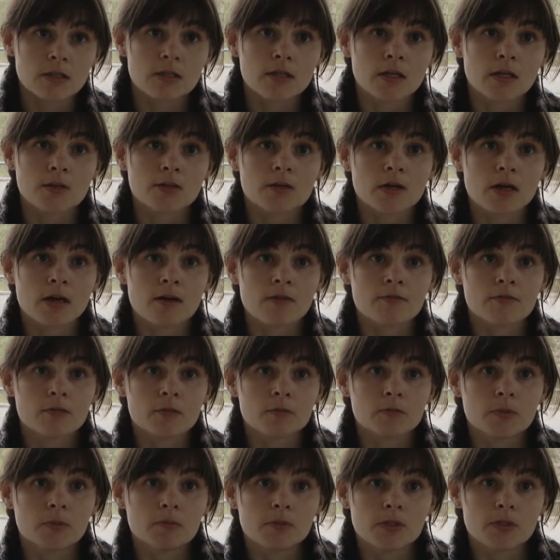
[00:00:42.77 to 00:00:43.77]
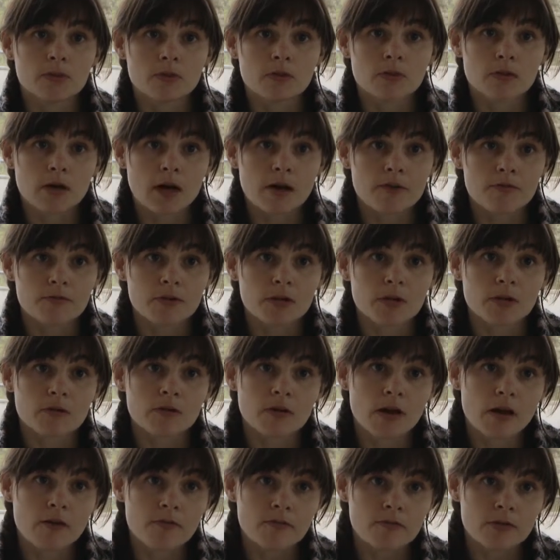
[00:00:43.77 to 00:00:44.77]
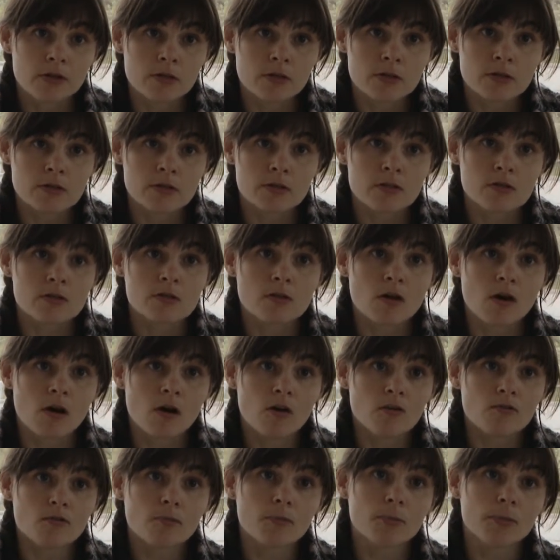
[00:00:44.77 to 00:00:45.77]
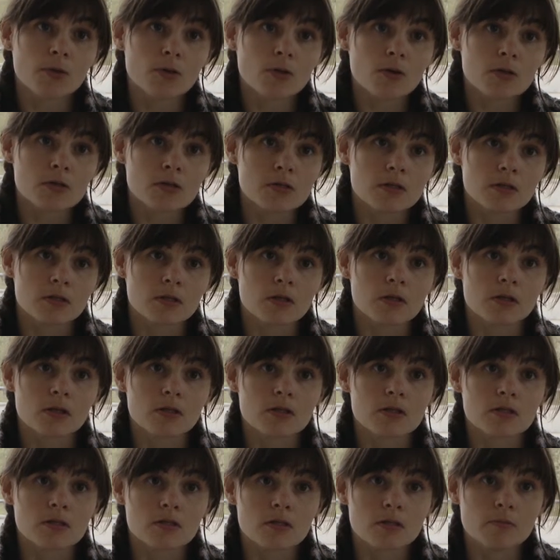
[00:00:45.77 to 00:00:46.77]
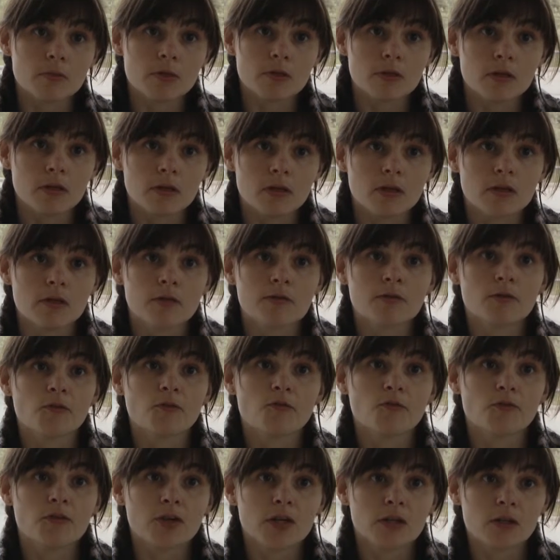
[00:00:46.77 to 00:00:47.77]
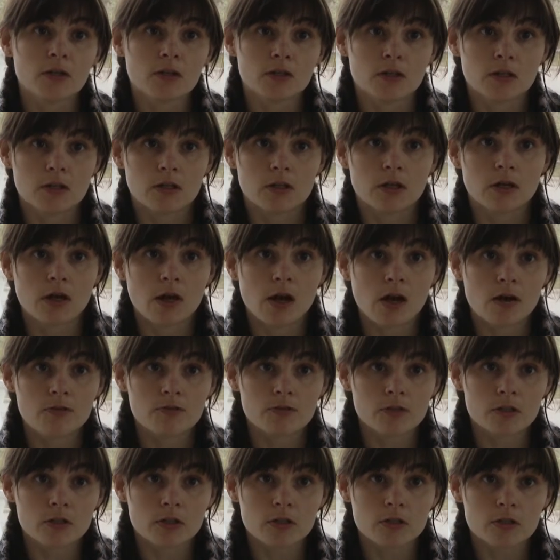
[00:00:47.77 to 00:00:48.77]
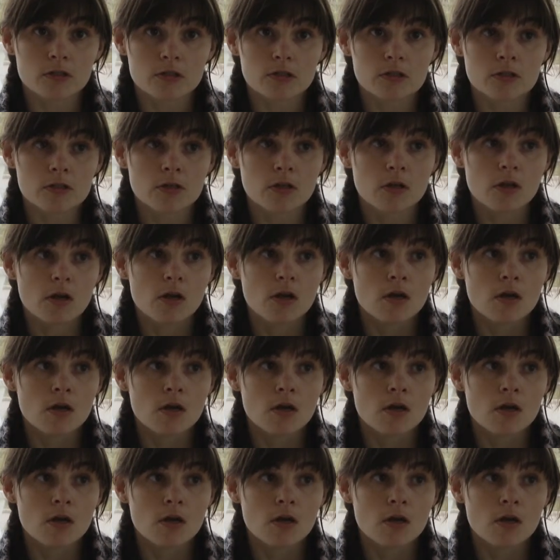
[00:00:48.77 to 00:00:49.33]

Then you have the bibliographic references of books that are exhibited via their covers,